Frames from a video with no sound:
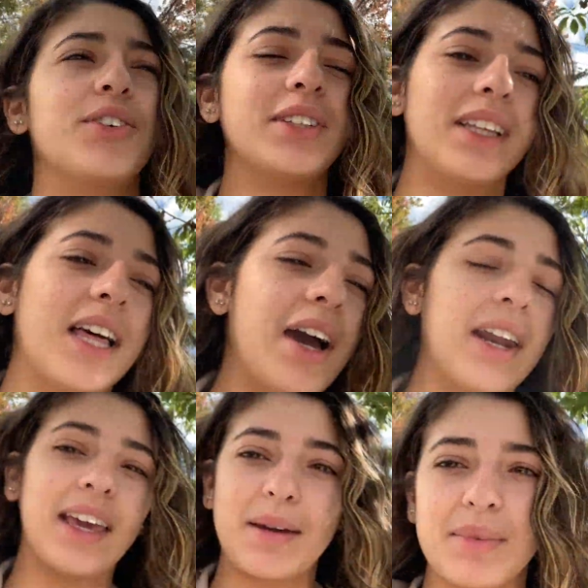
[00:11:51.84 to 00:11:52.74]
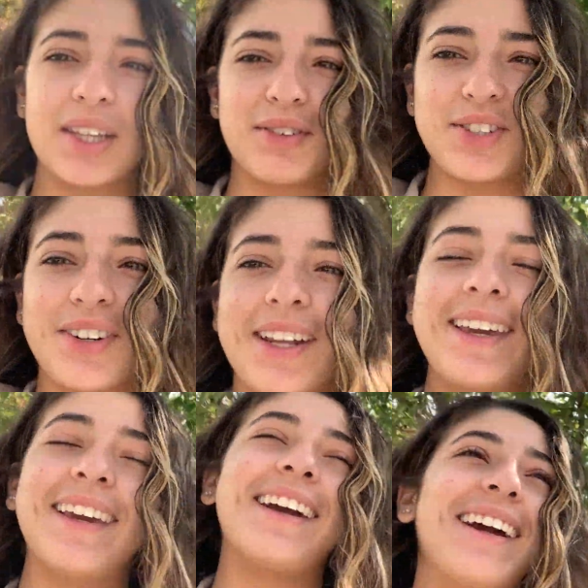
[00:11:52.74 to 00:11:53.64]
for Rolling Loud. I can't believe it's already
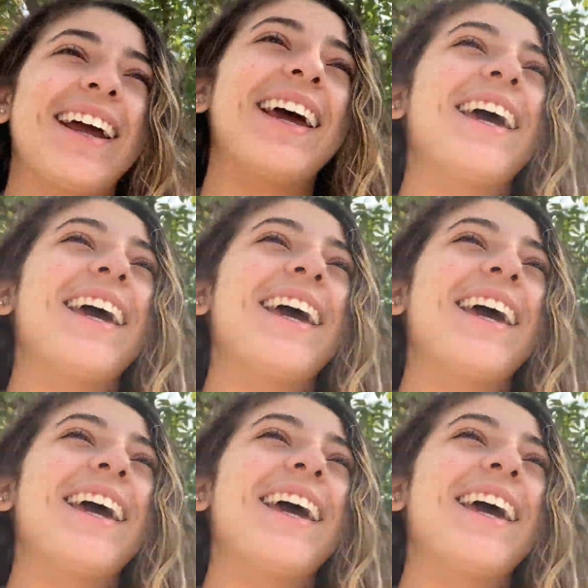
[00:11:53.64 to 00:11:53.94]
here